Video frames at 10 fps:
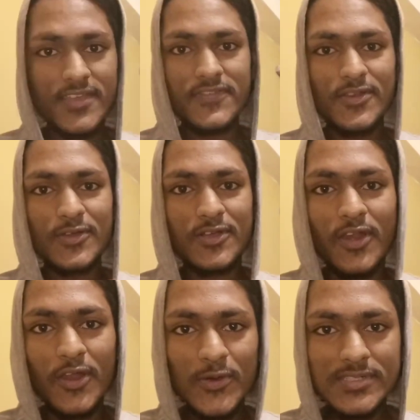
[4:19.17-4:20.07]
If you
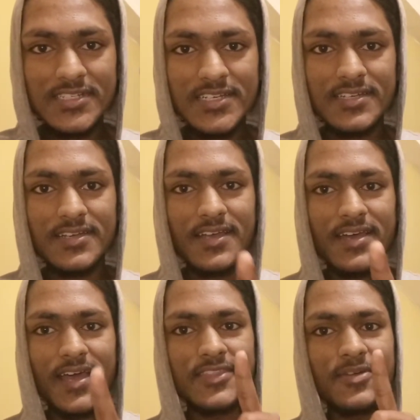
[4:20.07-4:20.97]
look closer
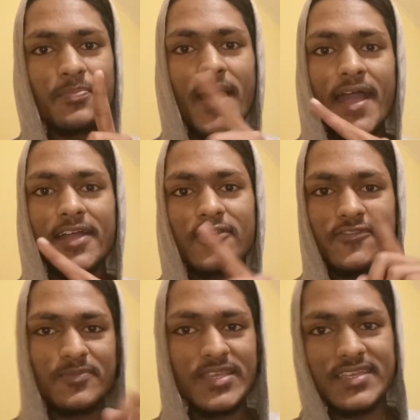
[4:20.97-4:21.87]
on the back
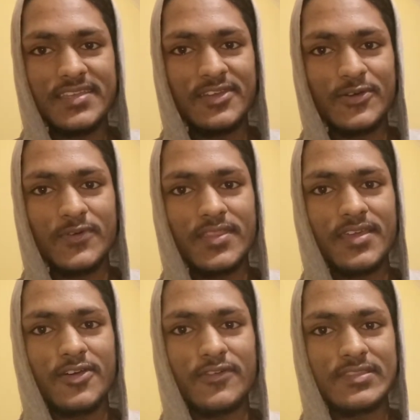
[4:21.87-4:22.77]
of me over
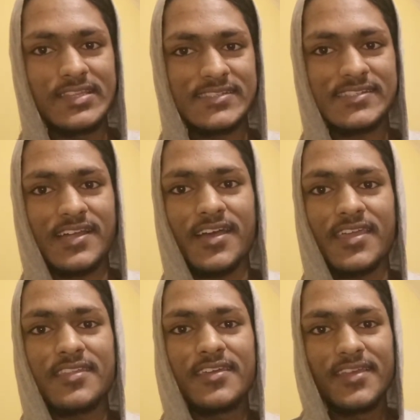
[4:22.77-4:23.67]
there, over this
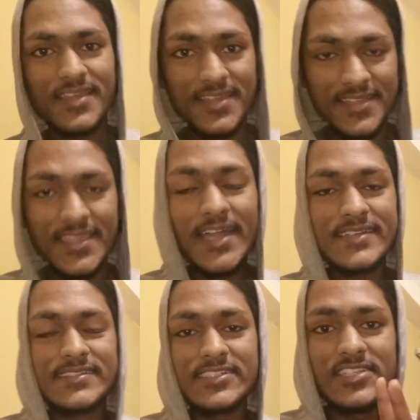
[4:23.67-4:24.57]
side,
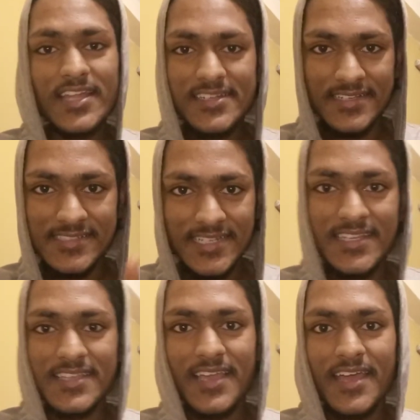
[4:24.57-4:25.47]
that's the director
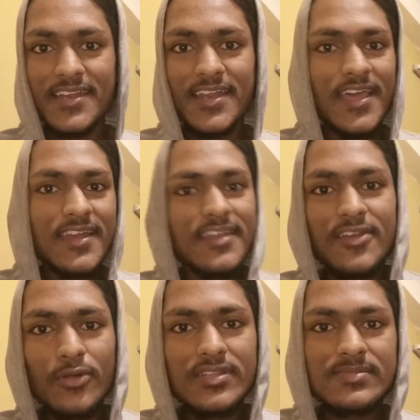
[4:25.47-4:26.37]
sitting, and I
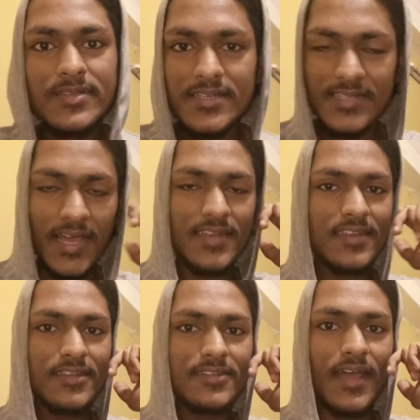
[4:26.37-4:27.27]
didn't notice because I
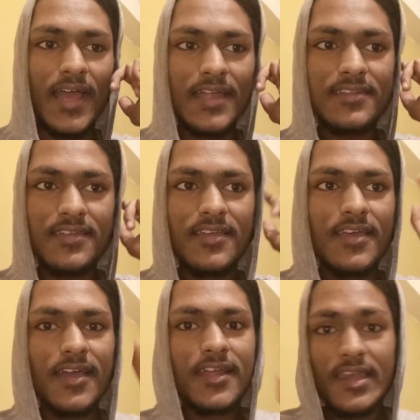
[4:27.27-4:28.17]
didn't had
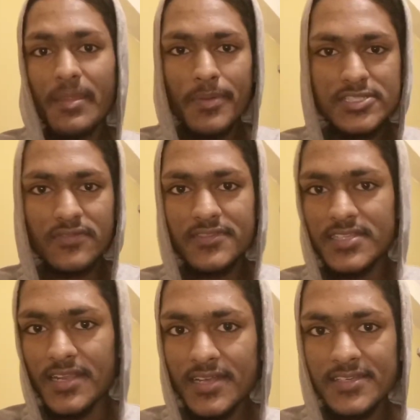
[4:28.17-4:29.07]
a clear picture of
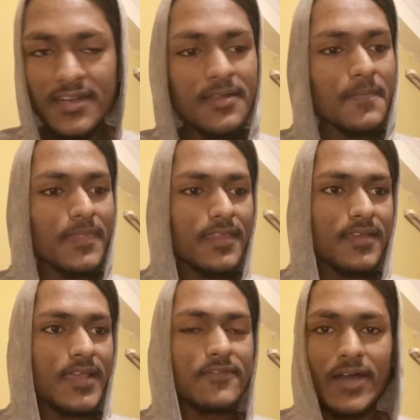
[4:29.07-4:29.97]
the director.
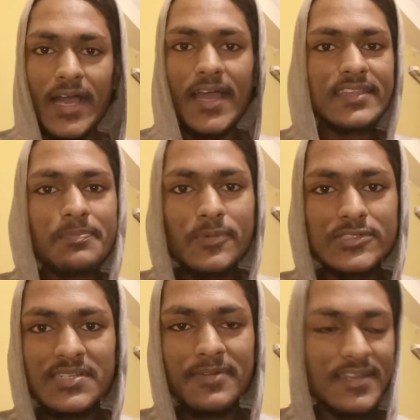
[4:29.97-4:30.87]
I had the
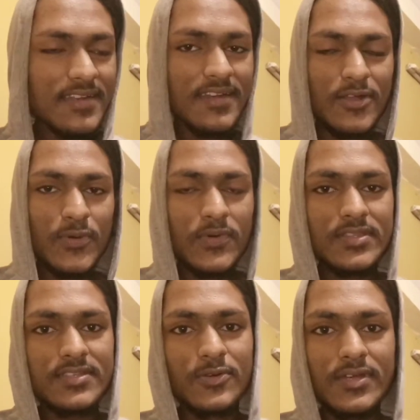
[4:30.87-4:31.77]
poster, but I didn't know
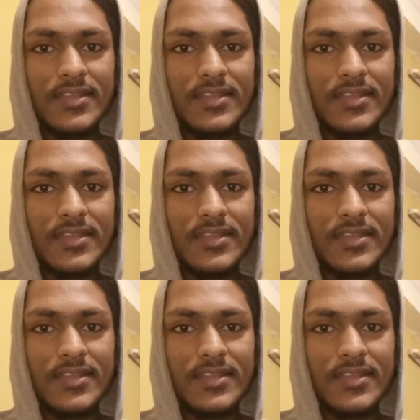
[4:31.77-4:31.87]
how the